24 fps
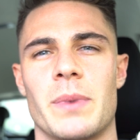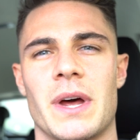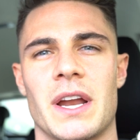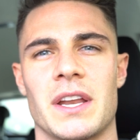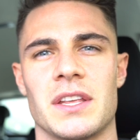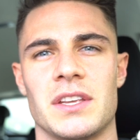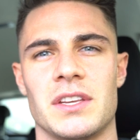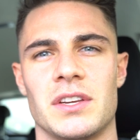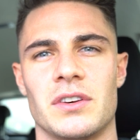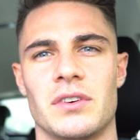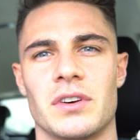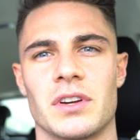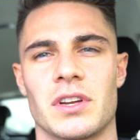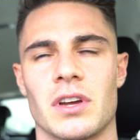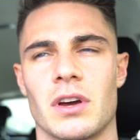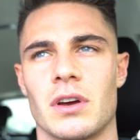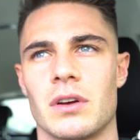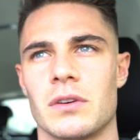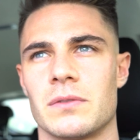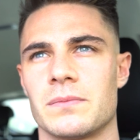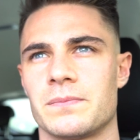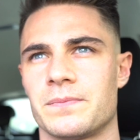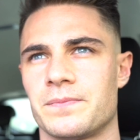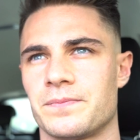about a year
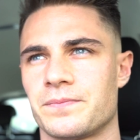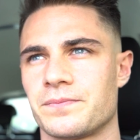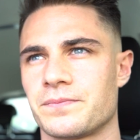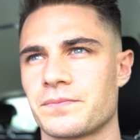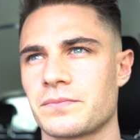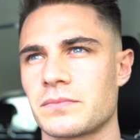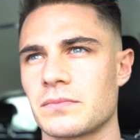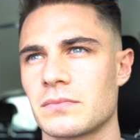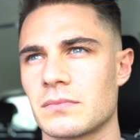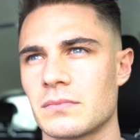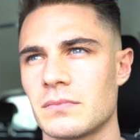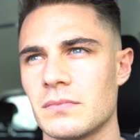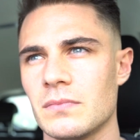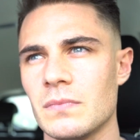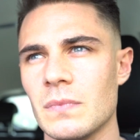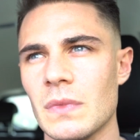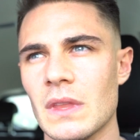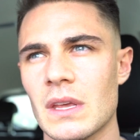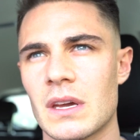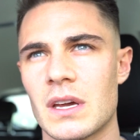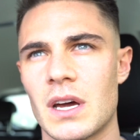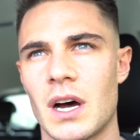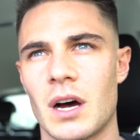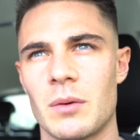ago,
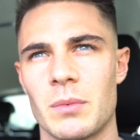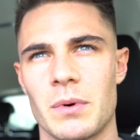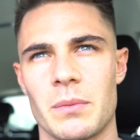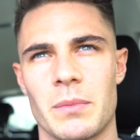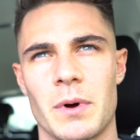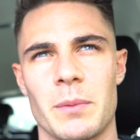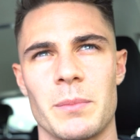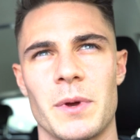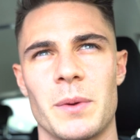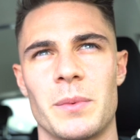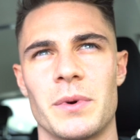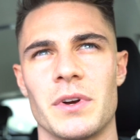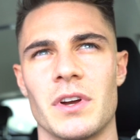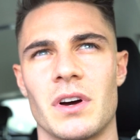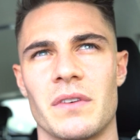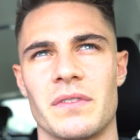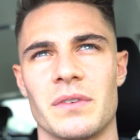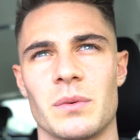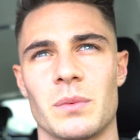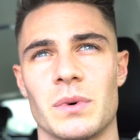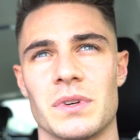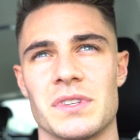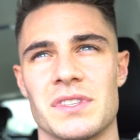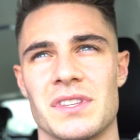and my memory
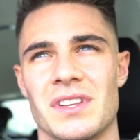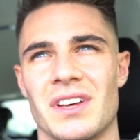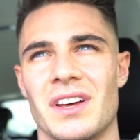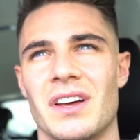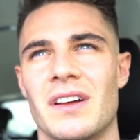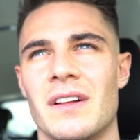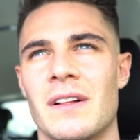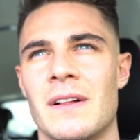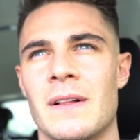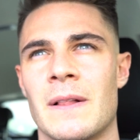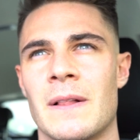of it was that